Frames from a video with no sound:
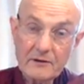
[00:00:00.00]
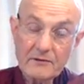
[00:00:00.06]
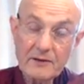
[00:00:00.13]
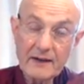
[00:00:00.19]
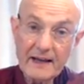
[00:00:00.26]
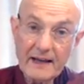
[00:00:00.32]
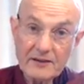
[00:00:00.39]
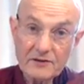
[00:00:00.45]

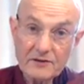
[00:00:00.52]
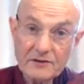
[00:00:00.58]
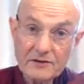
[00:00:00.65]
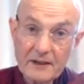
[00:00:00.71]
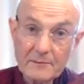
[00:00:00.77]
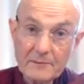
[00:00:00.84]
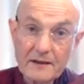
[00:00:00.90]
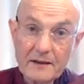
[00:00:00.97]

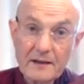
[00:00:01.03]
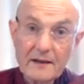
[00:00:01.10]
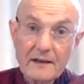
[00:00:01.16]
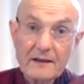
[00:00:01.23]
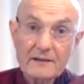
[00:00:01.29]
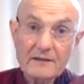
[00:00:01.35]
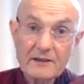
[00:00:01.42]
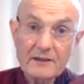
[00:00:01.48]
relationship,
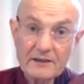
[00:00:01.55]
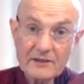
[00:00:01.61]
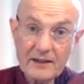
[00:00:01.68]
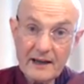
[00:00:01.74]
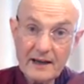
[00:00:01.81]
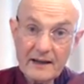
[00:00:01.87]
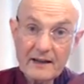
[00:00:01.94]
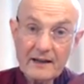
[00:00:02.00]

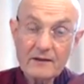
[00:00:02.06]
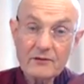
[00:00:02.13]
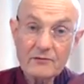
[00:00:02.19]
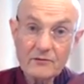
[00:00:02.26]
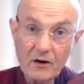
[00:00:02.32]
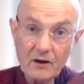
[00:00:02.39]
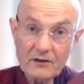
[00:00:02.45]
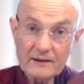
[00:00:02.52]
desire,
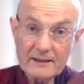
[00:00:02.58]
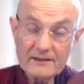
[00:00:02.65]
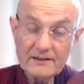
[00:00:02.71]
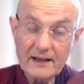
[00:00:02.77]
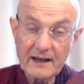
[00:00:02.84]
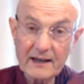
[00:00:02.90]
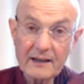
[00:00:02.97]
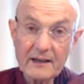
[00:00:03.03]
wrong
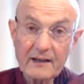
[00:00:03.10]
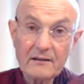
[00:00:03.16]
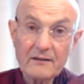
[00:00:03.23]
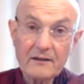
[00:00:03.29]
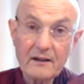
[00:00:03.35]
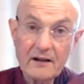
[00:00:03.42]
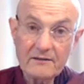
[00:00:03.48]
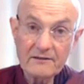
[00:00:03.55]
desire,
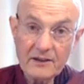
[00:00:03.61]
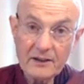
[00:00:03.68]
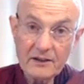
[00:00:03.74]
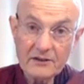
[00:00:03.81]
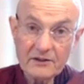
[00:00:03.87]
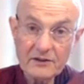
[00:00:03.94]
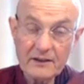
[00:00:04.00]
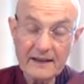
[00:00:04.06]

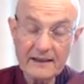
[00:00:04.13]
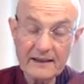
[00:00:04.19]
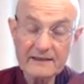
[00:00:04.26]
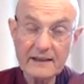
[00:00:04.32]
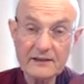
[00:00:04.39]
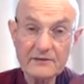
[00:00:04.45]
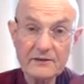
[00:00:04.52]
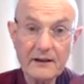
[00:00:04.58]
aversion,
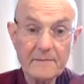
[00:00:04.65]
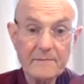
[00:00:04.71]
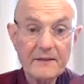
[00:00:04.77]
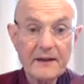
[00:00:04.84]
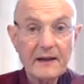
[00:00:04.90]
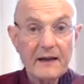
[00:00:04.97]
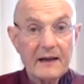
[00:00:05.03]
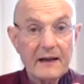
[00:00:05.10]
etc.,
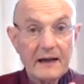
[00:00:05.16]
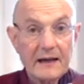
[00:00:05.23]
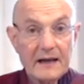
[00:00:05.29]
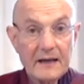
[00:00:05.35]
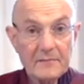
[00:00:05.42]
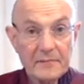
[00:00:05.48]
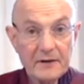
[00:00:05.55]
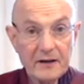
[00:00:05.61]

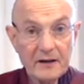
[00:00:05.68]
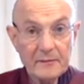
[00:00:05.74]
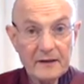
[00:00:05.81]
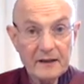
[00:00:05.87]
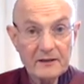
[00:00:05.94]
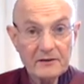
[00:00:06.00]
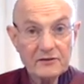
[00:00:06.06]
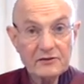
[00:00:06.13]

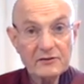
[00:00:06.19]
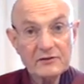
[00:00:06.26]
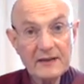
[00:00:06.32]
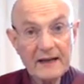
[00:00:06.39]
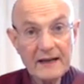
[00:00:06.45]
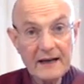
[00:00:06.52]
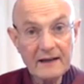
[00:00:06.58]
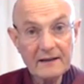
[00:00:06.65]
impermanence,
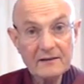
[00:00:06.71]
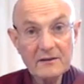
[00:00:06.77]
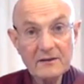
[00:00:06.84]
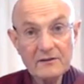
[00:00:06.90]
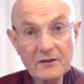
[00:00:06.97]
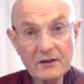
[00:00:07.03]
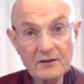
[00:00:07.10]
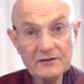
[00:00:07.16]
and
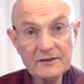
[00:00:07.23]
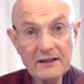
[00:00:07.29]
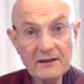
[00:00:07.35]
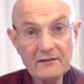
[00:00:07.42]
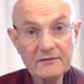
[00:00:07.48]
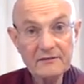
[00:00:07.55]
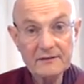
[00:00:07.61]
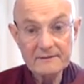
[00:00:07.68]
not
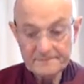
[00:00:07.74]
self.